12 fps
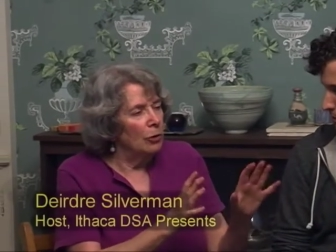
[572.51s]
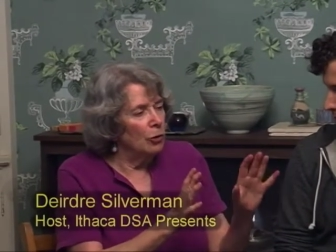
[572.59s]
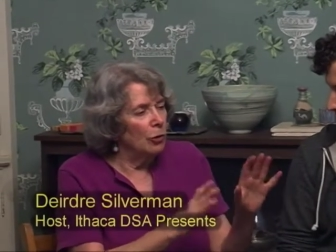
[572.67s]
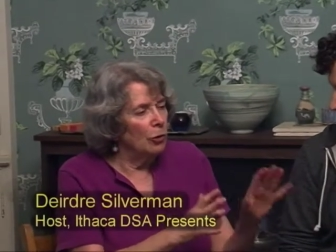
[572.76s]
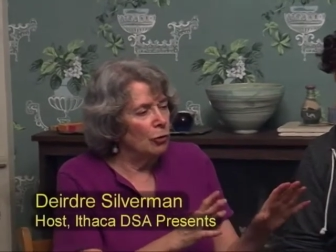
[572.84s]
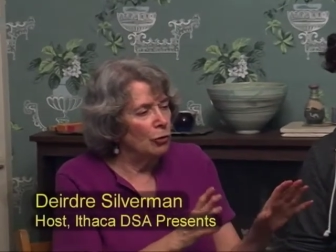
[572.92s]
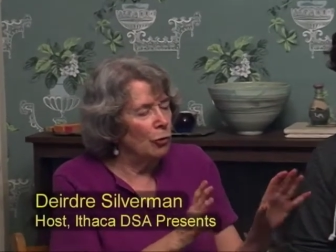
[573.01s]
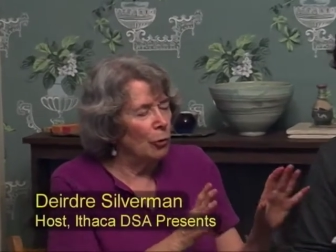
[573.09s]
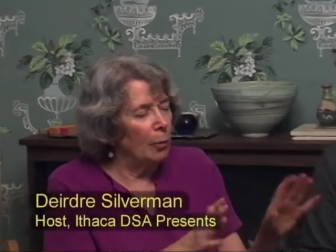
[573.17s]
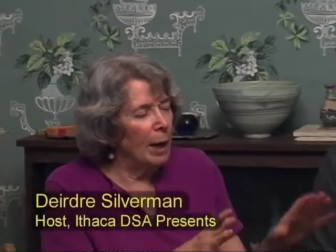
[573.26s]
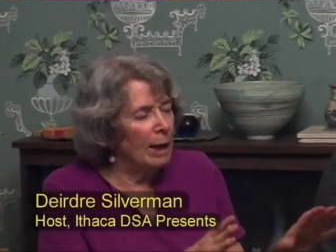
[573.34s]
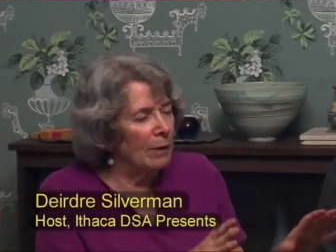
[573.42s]
you could
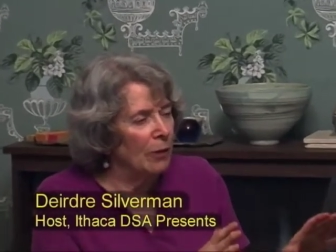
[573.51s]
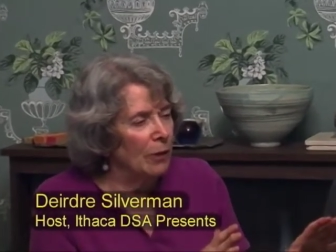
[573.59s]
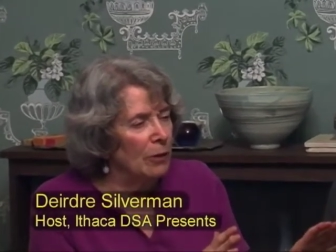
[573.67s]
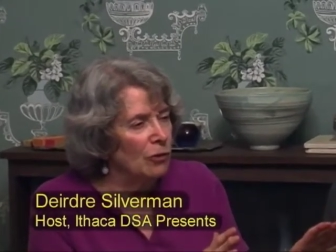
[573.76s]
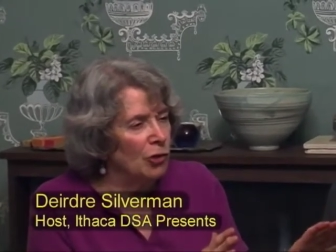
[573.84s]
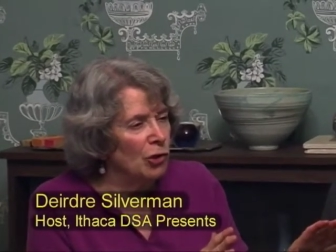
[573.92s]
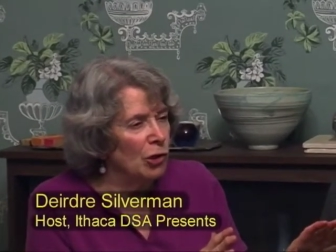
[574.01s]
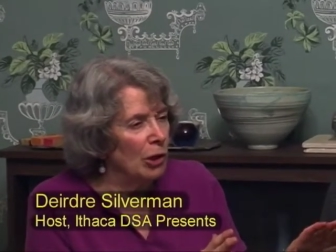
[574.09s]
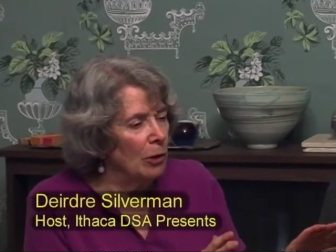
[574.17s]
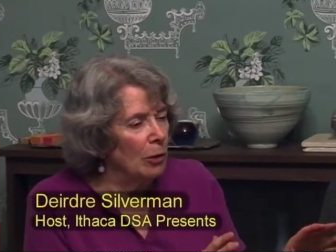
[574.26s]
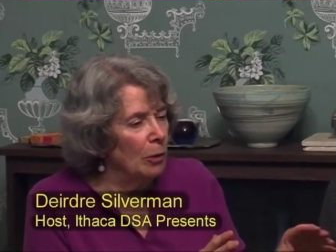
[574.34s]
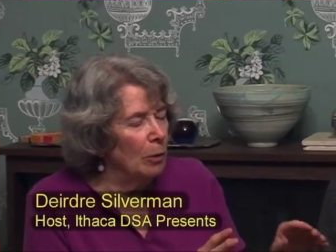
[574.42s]
direct this
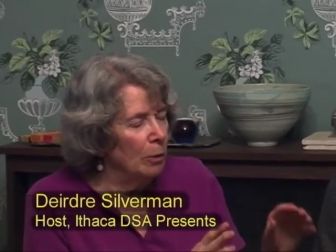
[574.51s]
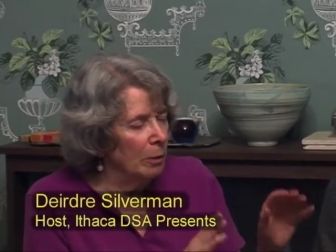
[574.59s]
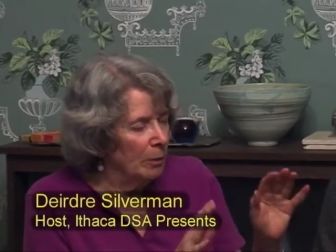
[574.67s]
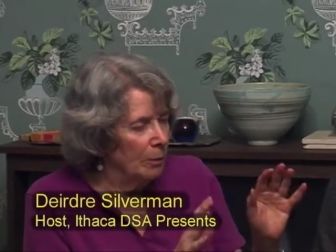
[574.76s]
show